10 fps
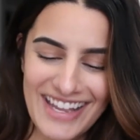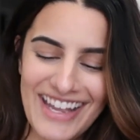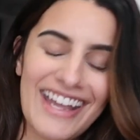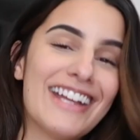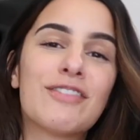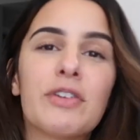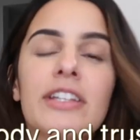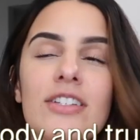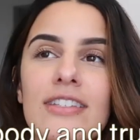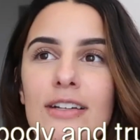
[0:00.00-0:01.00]
it's
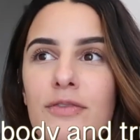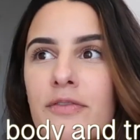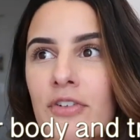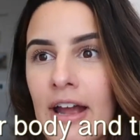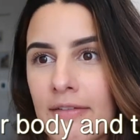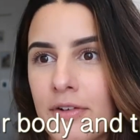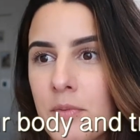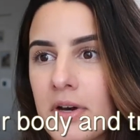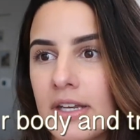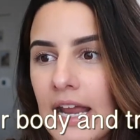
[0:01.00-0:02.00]
really just different for
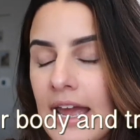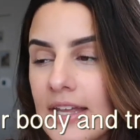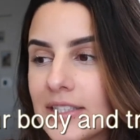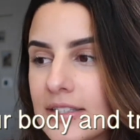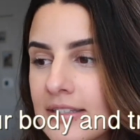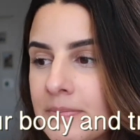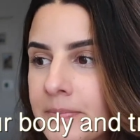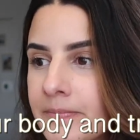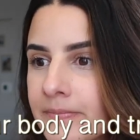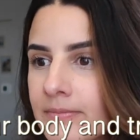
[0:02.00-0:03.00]
everyone. And,
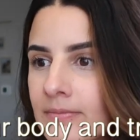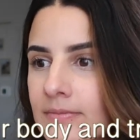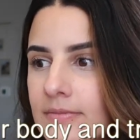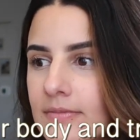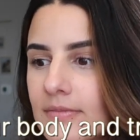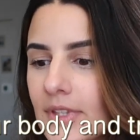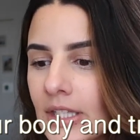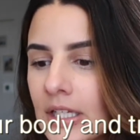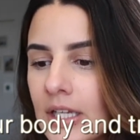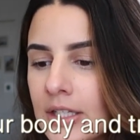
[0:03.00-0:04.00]

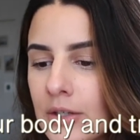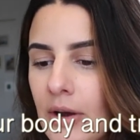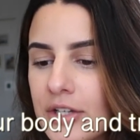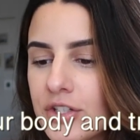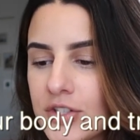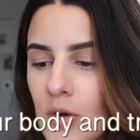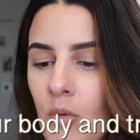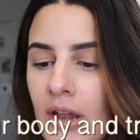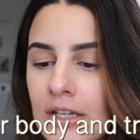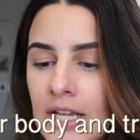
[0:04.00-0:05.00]
you know, I just don't
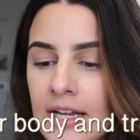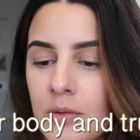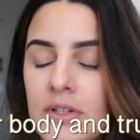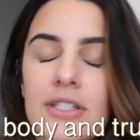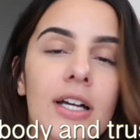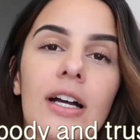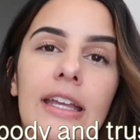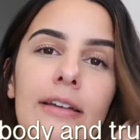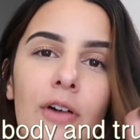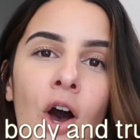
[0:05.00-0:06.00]
want anyone to
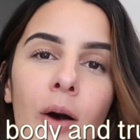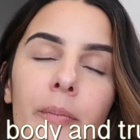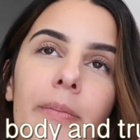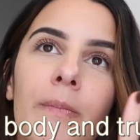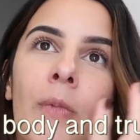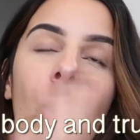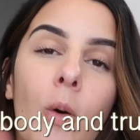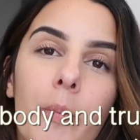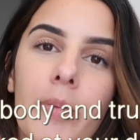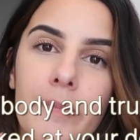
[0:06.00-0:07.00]
give up
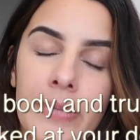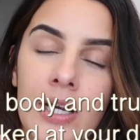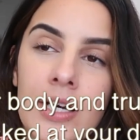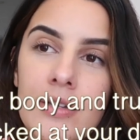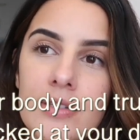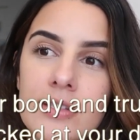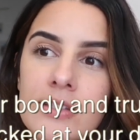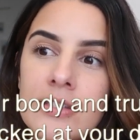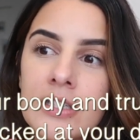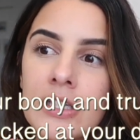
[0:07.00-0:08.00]
hope, because